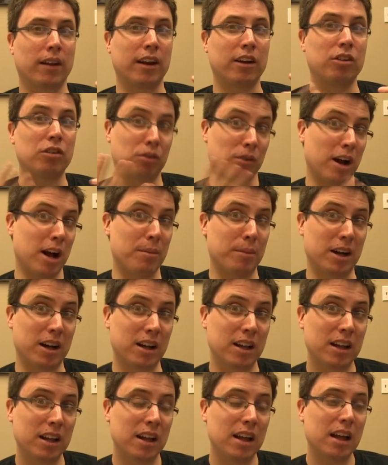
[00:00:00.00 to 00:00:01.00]
on like
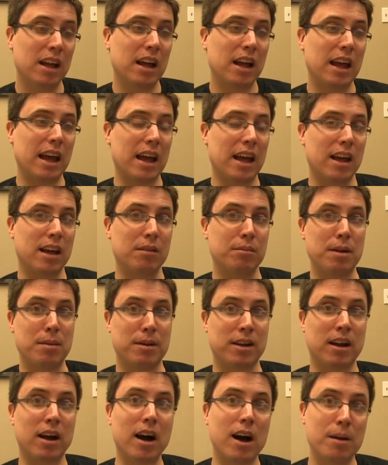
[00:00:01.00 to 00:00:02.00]
drama and
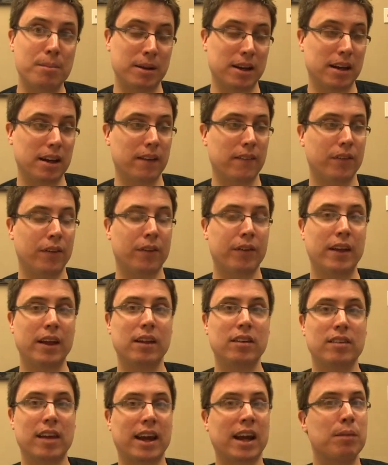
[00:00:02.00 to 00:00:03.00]
maybe comedy,
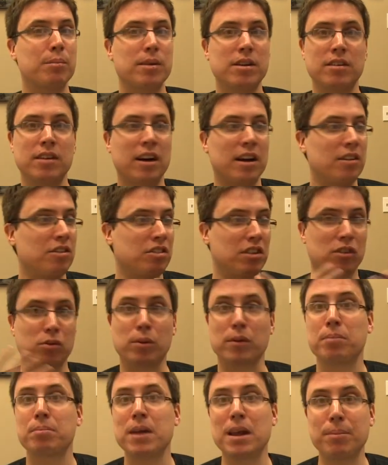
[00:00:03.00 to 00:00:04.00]
things that can be done just
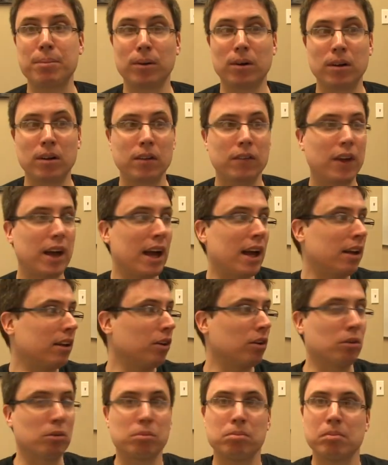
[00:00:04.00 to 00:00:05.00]
with people
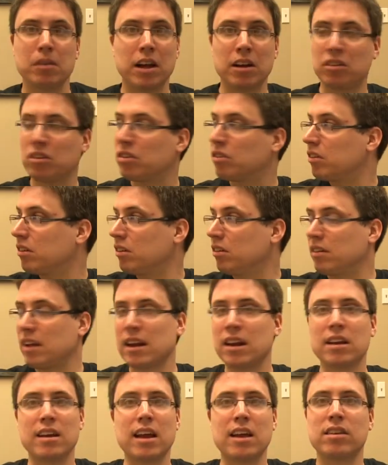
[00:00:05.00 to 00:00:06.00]
and just
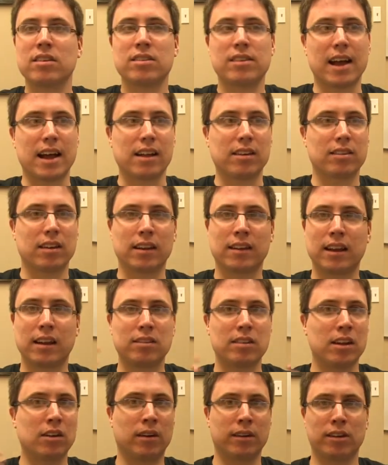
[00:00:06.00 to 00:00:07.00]
day-to-day sets, like
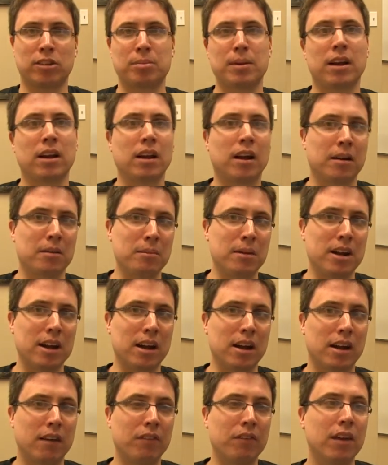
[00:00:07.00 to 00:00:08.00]
things that you don't have to spend a lot of
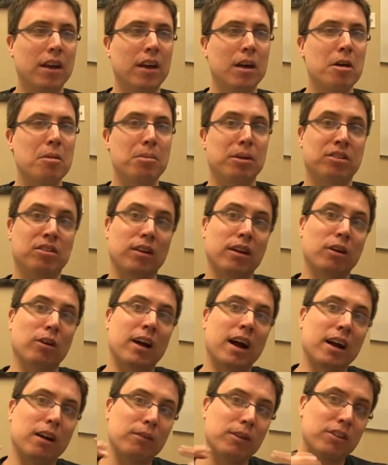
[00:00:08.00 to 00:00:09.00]
money on. But so
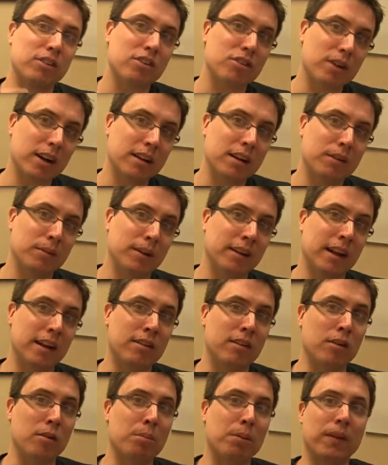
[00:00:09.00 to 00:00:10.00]
they're kind of restricted to what they
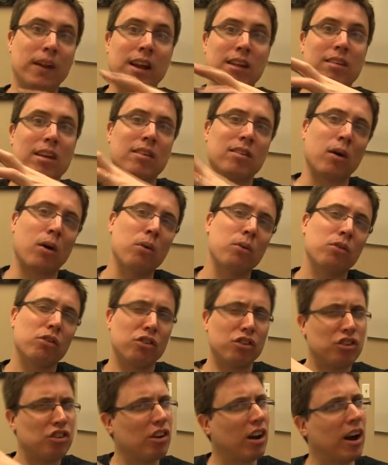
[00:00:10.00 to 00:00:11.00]
do, but it's its
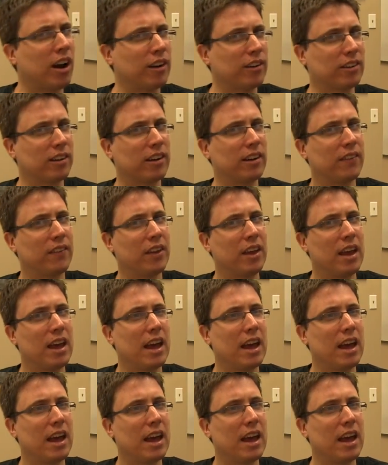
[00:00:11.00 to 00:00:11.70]
own genre.